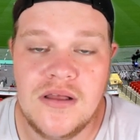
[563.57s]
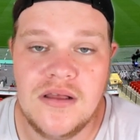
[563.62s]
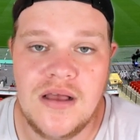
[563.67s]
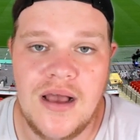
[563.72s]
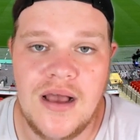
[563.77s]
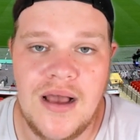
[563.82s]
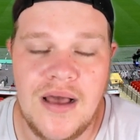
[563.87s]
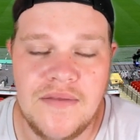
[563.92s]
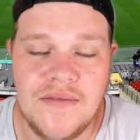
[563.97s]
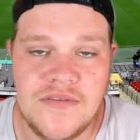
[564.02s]

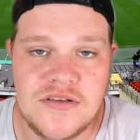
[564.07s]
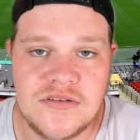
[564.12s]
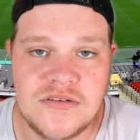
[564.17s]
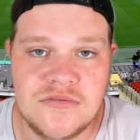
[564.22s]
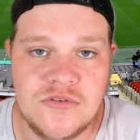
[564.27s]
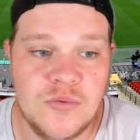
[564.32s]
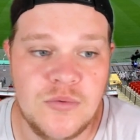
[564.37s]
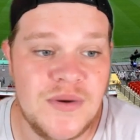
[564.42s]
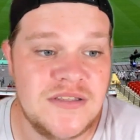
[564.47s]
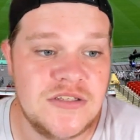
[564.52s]

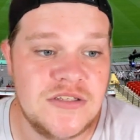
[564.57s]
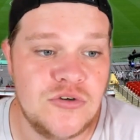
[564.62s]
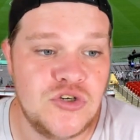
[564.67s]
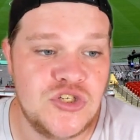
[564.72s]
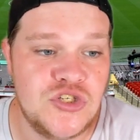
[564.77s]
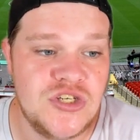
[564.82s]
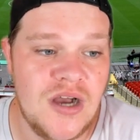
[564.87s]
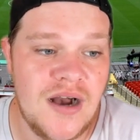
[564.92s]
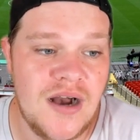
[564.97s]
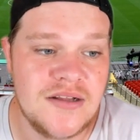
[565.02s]
the window
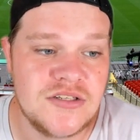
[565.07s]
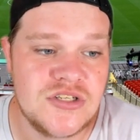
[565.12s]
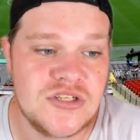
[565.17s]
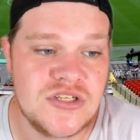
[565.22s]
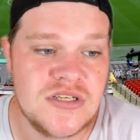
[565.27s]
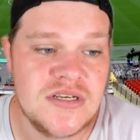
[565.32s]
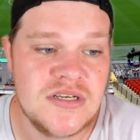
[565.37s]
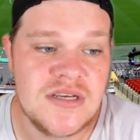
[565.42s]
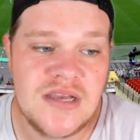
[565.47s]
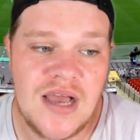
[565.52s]
shuts.